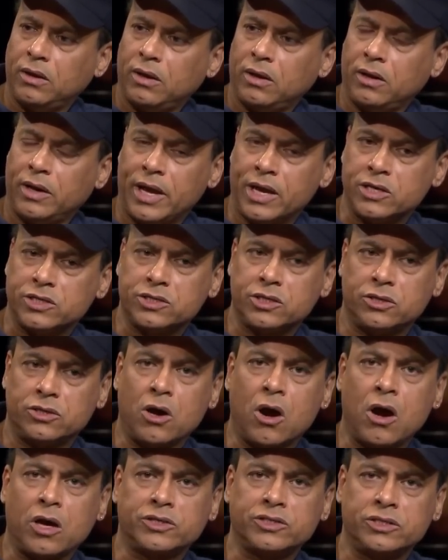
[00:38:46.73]
And as the
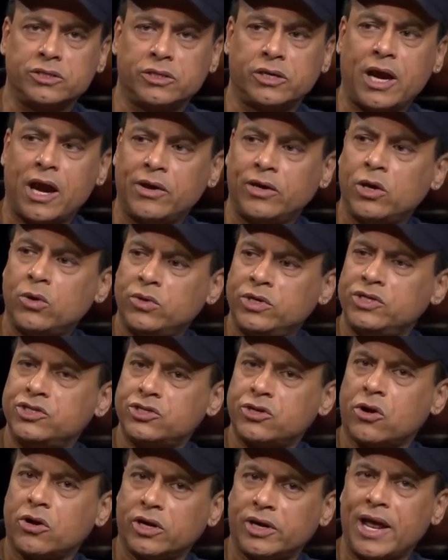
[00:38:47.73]
dogs and coyotes
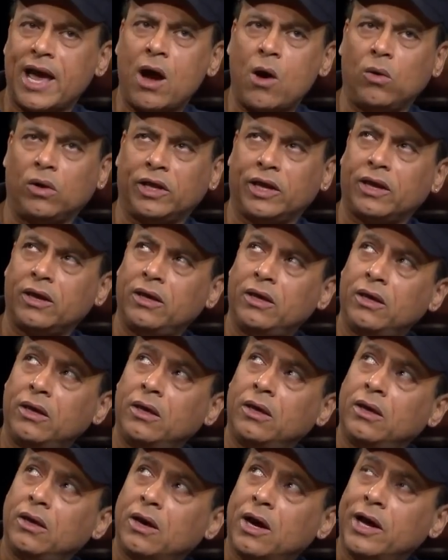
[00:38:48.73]
started howling,
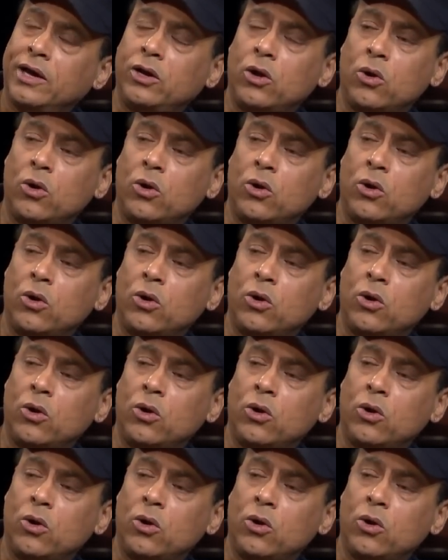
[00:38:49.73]
I